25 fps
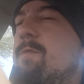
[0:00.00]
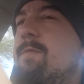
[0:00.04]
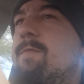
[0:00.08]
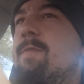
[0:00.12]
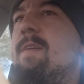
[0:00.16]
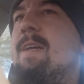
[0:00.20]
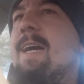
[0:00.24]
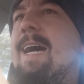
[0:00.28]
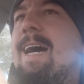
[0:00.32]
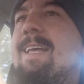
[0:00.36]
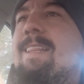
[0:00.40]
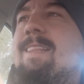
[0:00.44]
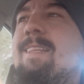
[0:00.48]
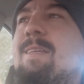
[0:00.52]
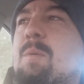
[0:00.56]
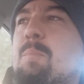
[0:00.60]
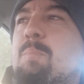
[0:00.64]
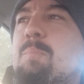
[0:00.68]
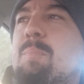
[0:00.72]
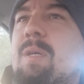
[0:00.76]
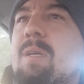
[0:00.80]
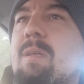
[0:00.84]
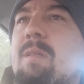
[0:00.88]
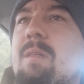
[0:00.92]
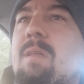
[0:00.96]
got the
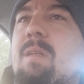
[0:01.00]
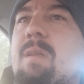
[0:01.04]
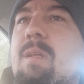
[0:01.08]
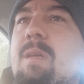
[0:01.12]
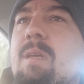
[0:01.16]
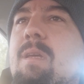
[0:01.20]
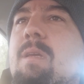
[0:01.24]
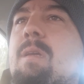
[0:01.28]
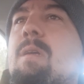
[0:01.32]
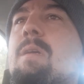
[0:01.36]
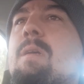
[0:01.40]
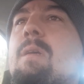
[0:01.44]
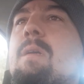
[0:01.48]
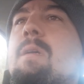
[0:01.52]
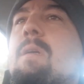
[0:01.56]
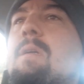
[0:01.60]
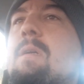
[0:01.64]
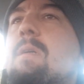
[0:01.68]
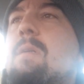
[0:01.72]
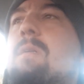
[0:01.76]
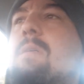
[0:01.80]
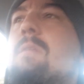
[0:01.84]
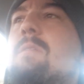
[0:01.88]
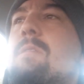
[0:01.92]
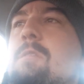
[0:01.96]
ability
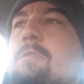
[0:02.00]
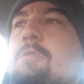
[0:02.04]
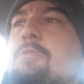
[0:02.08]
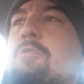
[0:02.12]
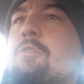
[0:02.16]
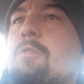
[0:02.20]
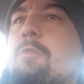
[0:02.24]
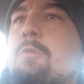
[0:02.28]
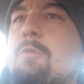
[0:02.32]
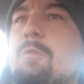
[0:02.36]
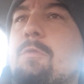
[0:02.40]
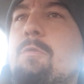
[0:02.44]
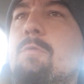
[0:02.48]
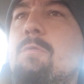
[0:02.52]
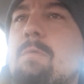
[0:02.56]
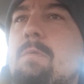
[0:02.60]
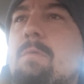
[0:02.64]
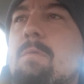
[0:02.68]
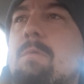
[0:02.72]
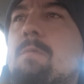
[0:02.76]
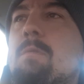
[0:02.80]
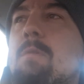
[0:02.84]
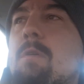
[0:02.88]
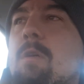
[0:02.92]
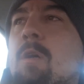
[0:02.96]
to
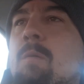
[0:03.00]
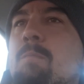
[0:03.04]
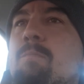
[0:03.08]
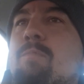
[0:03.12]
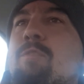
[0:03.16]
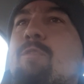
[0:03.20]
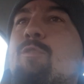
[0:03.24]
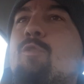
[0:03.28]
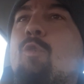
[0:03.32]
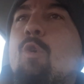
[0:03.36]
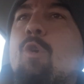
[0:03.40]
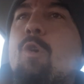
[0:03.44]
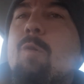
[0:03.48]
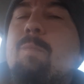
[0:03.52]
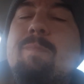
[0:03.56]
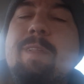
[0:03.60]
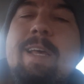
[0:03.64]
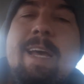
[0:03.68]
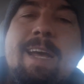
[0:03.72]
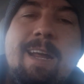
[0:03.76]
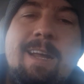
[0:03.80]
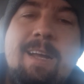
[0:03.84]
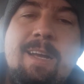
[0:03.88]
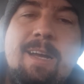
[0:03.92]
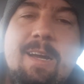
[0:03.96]
absorb
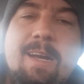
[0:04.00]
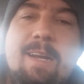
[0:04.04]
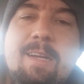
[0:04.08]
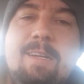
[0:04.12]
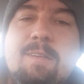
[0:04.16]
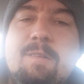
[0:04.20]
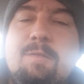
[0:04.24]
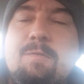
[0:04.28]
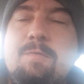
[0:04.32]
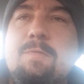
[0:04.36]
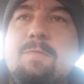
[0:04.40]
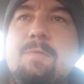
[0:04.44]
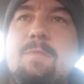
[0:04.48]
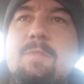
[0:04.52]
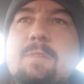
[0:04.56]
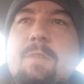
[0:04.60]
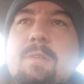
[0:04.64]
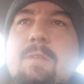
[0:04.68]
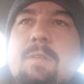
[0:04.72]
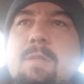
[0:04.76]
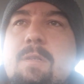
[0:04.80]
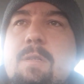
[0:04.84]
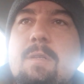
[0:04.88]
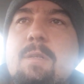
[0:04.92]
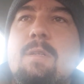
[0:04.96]
that kind of
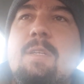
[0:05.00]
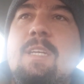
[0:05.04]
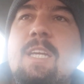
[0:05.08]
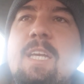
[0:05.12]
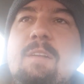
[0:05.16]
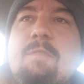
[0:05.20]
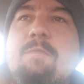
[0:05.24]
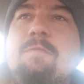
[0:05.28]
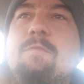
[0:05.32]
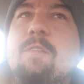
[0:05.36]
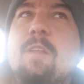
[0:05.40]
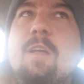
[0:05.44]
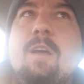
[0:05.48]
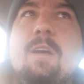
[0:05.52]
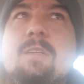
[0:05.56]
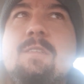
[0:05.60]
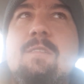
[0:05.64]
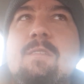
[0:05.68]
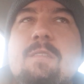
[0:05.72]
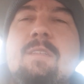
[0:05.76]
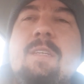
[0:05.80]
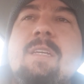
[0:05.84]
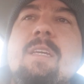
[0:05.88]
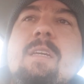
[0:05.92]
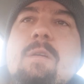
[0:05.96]

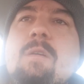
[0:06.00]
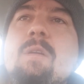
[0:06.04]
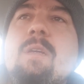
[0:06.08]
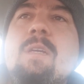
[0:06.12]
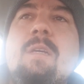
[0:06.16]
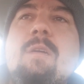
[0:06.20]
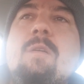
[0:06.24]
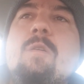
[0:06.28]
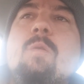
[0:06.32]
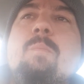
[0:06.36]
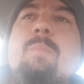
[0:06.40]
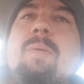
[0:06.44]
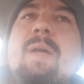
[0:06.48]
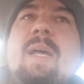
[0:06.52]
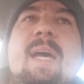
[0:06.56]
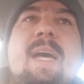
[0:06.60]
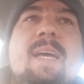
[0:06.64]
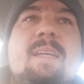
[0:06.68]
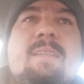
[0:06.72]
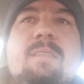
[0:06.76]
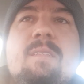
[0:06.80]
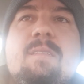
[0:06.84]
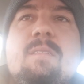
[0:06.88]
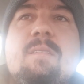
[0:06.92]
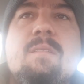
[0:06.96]
influx. Eagle
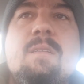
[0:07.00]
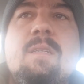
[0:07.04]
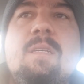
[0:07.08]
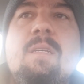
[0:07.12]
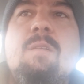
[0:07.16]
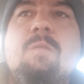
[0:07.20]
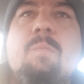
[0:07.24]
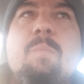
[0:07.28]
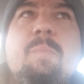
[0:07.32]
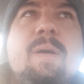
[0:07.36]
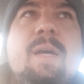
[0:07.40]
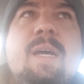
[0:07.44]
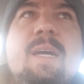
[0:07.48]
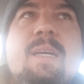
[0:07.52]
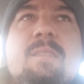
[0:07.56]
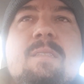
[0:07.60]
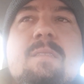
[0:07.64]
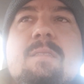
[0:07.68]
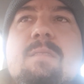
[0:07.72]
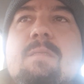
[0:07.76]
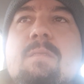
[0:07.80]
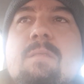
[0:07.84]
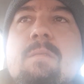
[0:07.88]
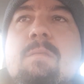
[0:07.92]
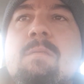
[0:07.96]
Pass
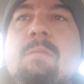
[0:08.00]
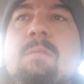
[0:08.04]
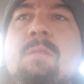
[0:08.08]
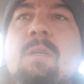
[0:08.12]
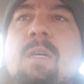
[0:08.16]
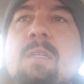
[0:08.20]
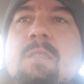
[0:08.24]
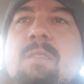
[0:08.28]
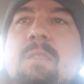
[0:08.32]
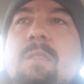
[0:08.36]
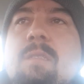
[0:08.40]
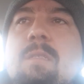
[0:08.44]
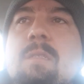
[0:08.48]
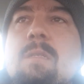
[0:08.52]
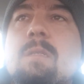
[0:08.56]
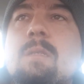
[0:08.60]
doesn't.